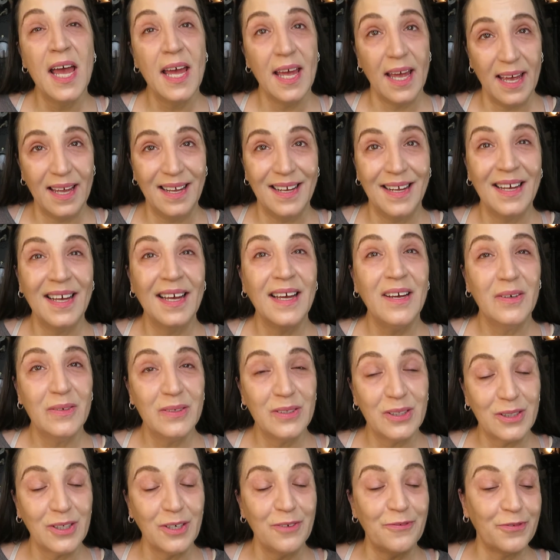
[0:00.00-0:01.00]
it
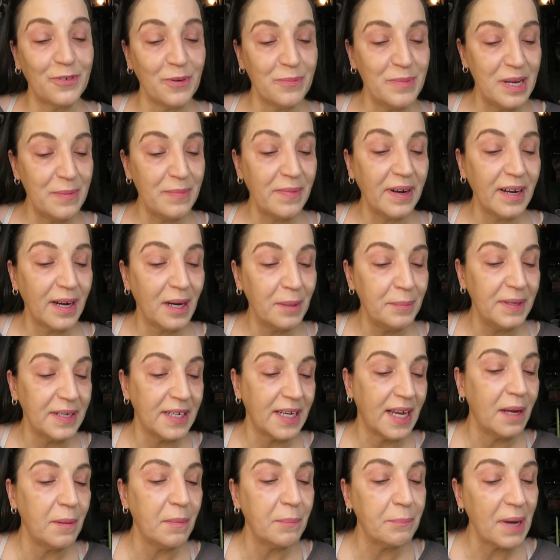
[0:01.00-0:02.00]
was good for me. My hubby
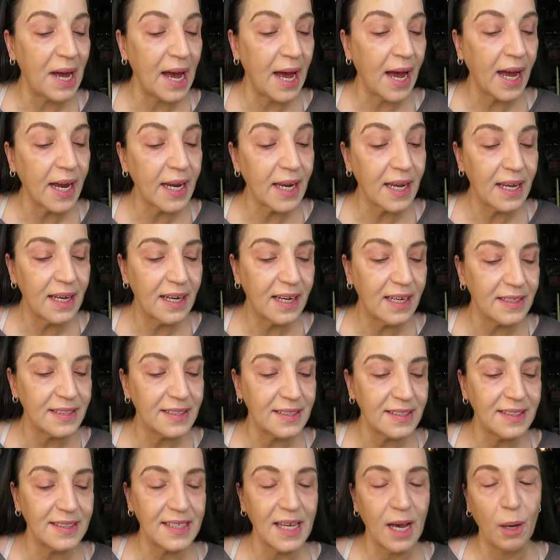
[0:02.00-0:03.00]
came back
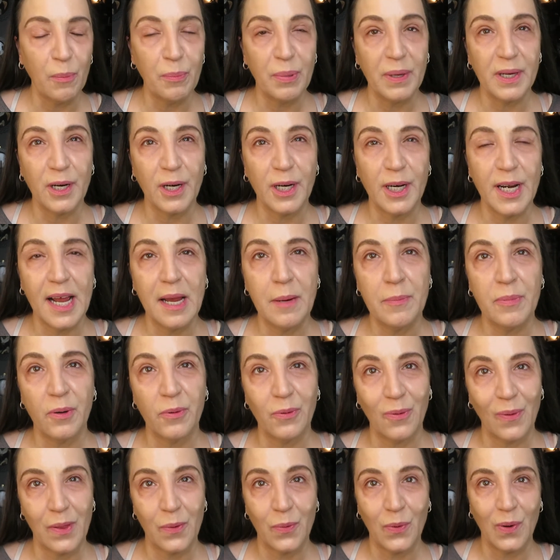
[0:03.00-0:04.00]
because he's helping our
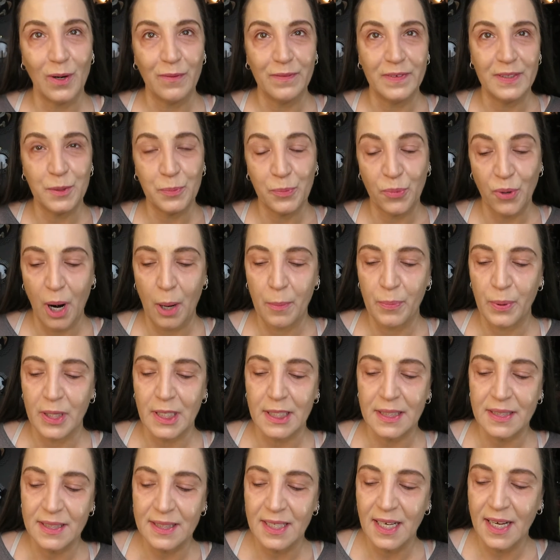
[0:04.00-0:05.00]
neighbor with one of his
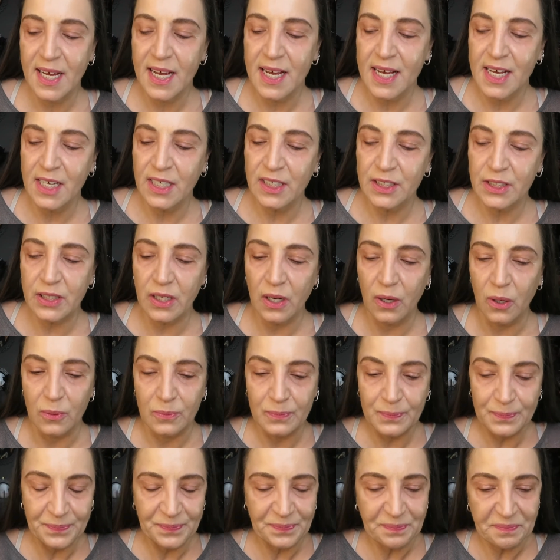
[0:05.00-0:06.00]
properties.
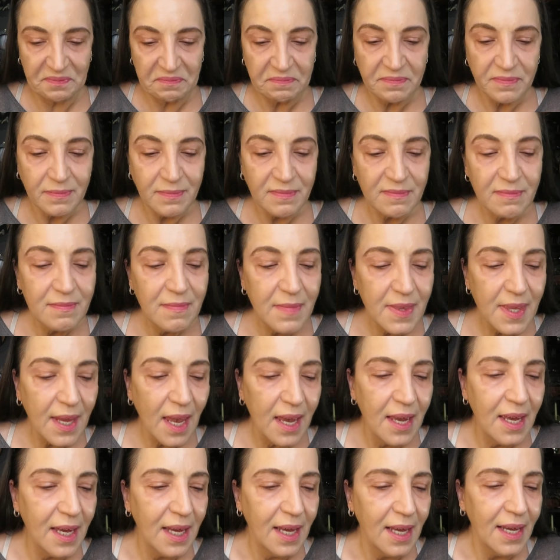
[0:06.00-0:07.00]
So,
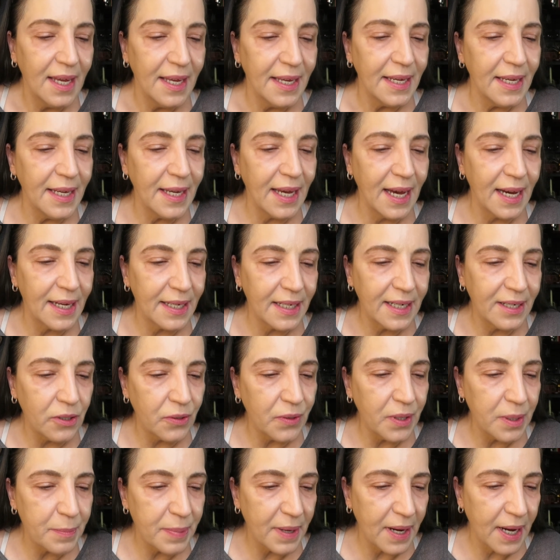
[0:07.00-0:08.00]
yeah,
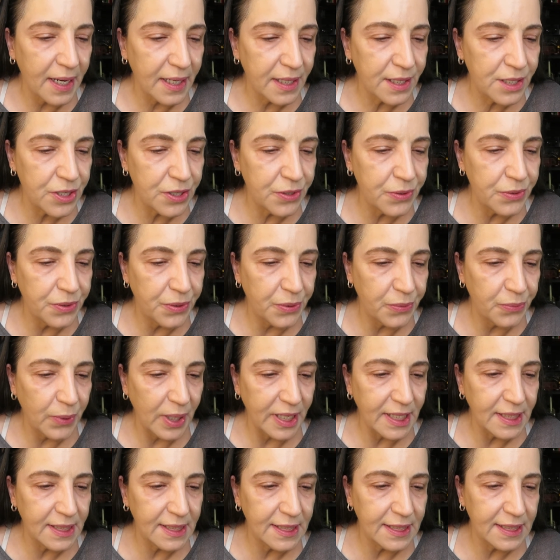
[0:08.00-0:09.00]
going back to the
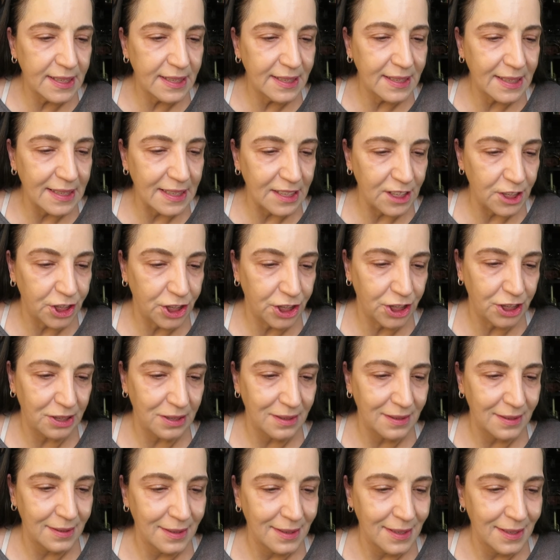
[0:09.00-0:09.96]
wastage,